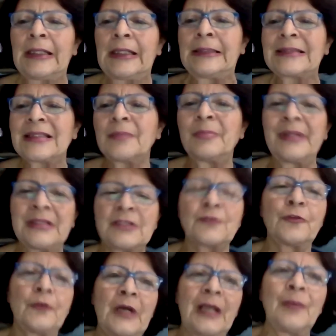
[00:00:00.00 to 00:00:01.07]
is the best
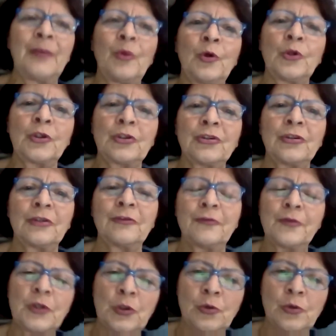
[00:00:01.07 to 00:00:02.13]
framework
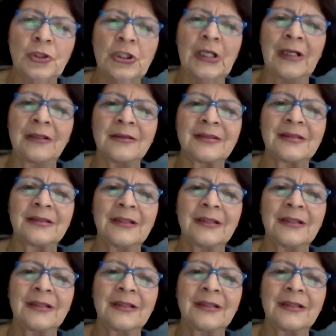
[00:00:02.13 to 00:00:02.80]
for your child